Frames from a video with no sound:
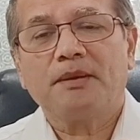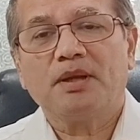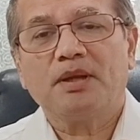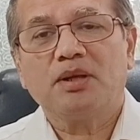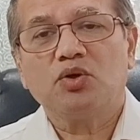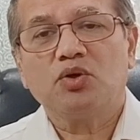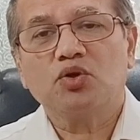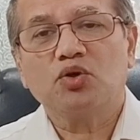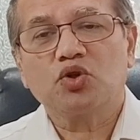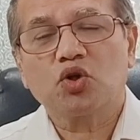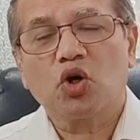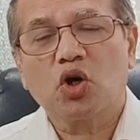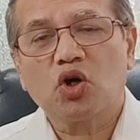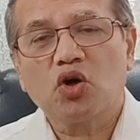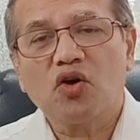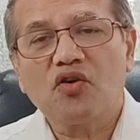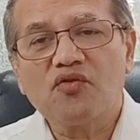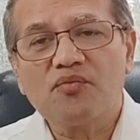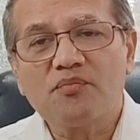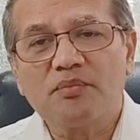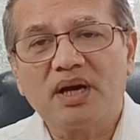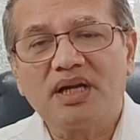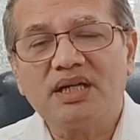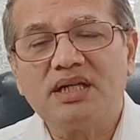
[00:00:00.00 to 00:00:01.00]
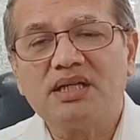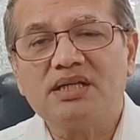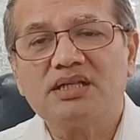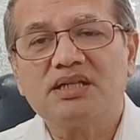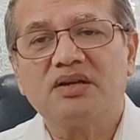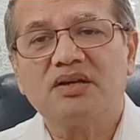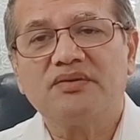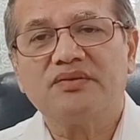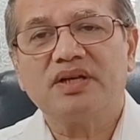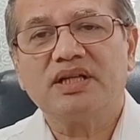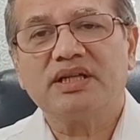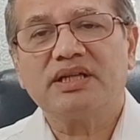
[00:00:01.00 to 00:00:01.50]
you talk of money
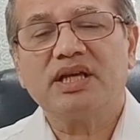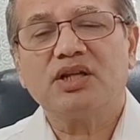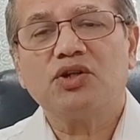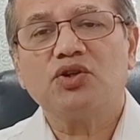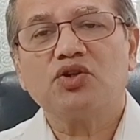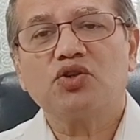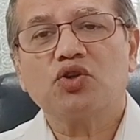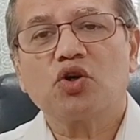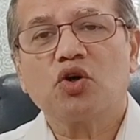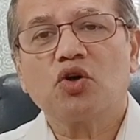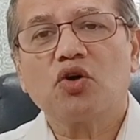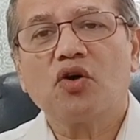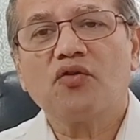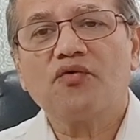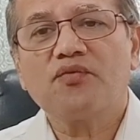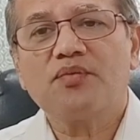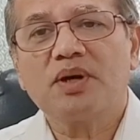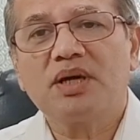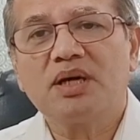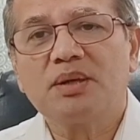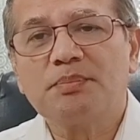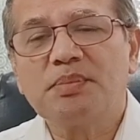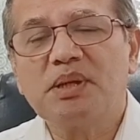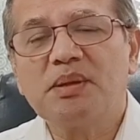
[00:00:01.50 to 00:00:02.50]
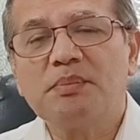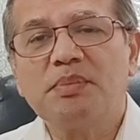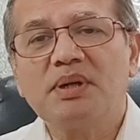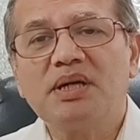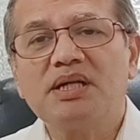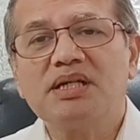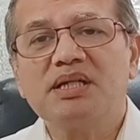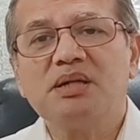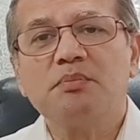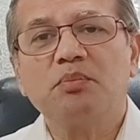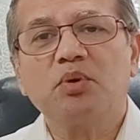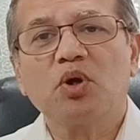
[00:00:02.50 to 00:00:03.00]
saving, then you talk of people
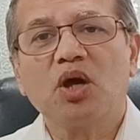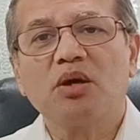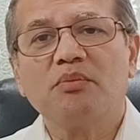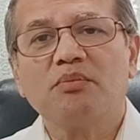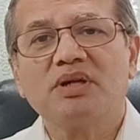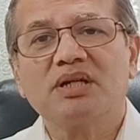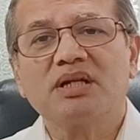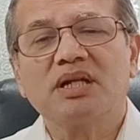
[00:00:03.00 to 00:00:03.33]
deployment.